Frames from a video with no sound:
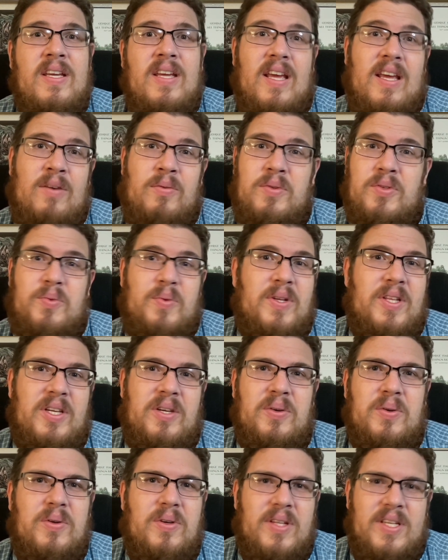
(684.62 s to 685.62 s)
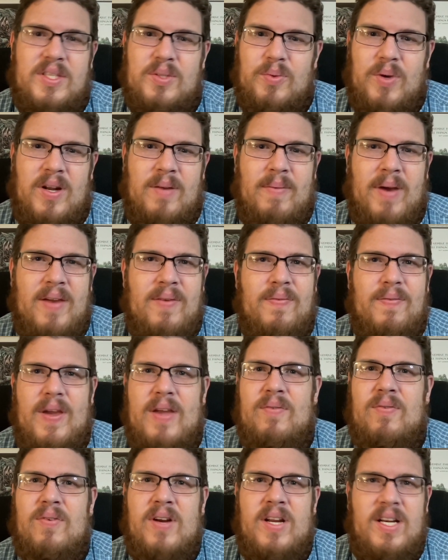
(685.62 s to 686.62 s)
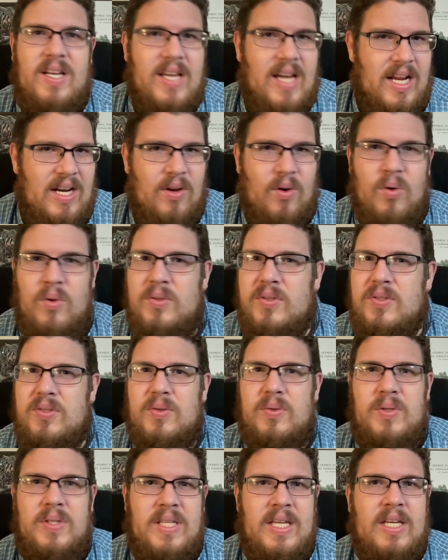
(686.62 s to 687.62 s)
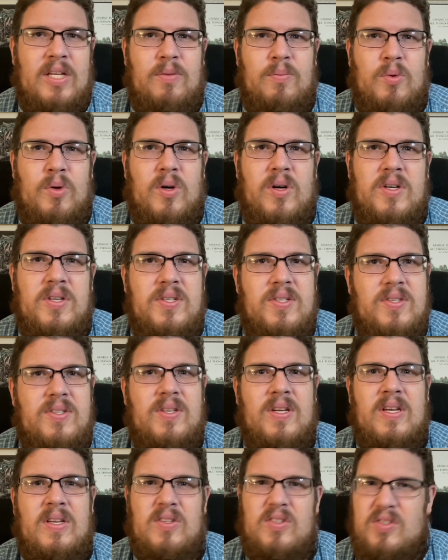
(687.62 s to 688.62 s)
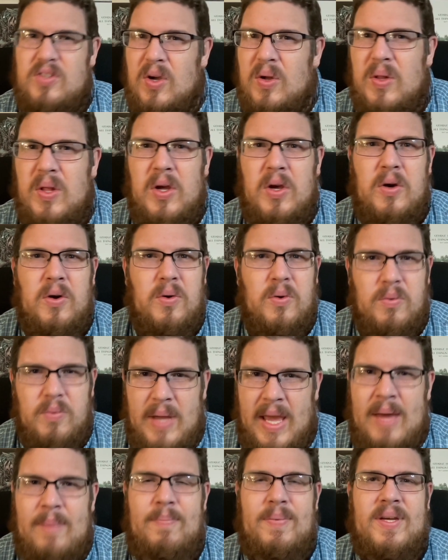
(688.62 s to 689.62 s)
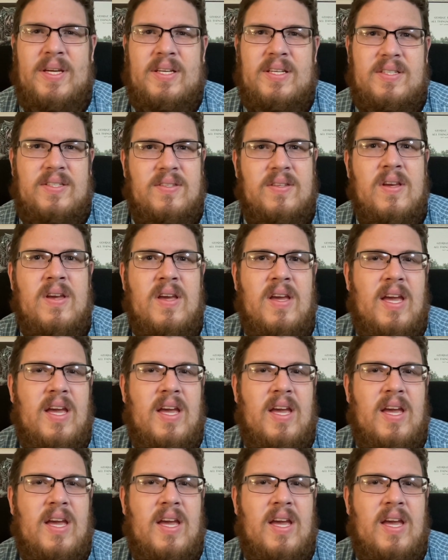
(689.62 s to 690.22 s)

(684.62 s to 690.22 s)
it was really cool. It's one of my favorite kind of old school Neal Morse solo epics.